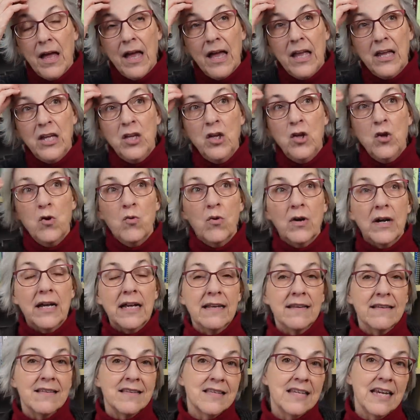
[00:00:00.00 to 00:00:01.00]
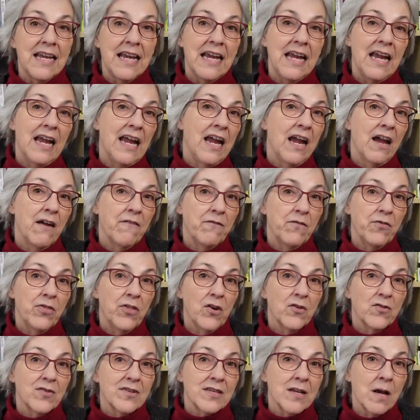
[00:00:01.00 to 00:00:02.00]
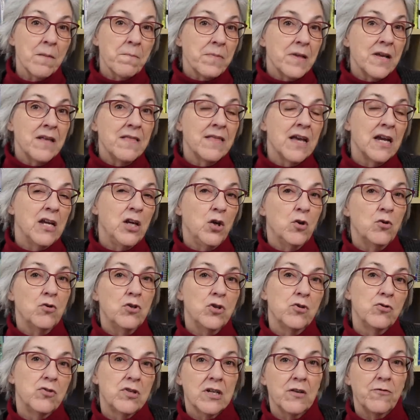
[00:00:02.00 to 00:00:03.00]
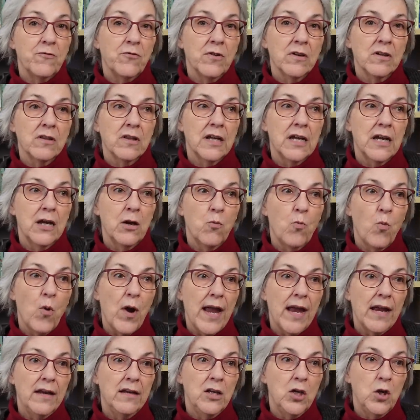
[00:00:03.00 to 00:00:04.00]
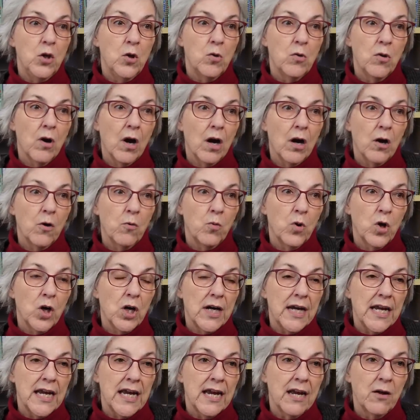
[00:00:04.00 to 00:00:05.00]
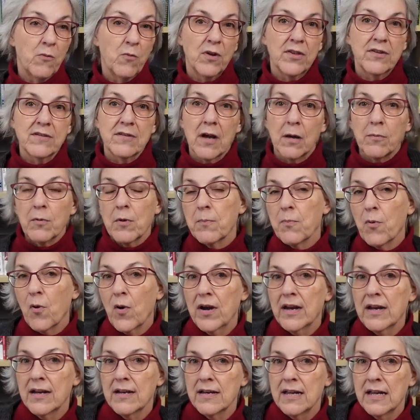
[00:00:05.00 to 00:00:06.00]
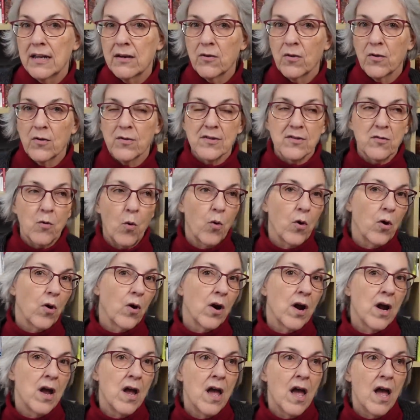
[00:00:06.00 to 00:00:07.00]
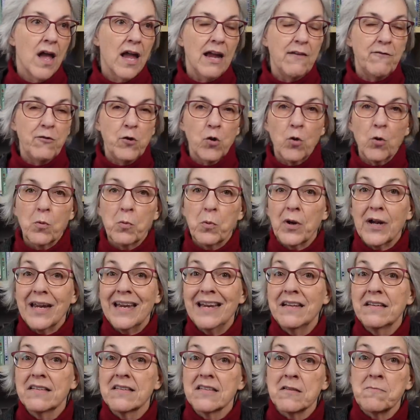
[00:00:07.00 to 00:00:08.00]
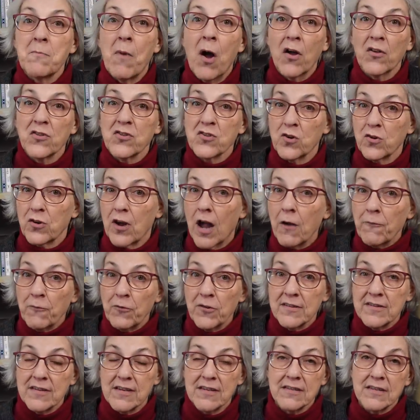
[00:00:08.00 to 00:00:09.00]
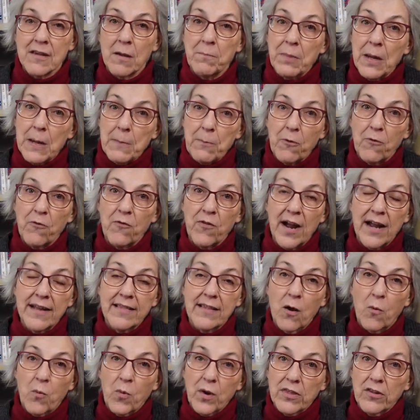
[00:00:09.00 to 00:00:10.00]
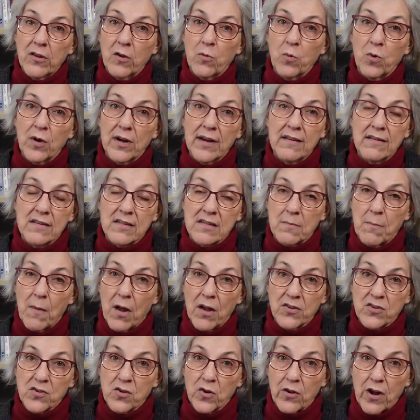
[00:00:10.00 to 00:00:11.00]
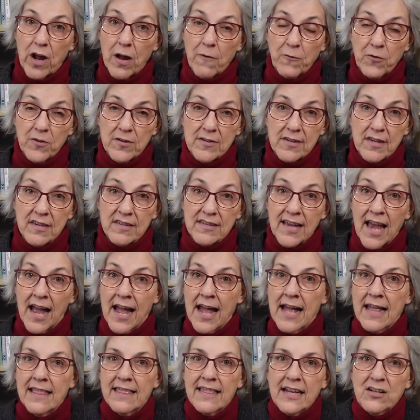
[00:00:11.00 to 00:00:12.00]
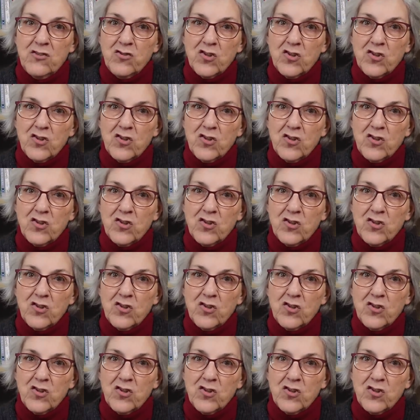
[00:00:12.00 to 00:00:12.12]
you can see if there's something that you do differently when you are working with double pointed needles or if you're working small circumferences. Some people find that when they're working small circumferences, they